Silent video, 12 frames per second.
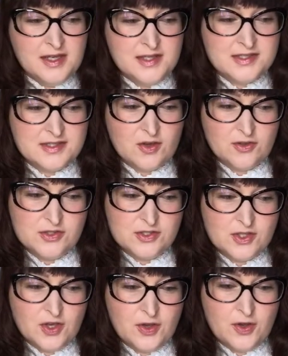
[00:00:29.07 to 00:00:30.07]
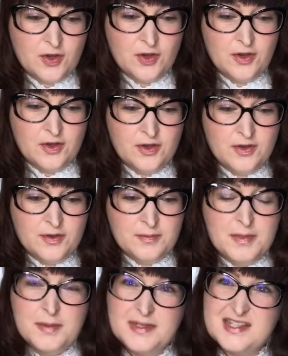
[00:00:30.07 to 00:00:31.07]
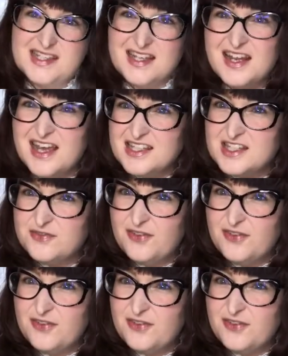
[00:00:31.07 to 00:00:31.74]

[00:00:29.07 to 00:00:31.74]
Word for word: He's also maybe it's less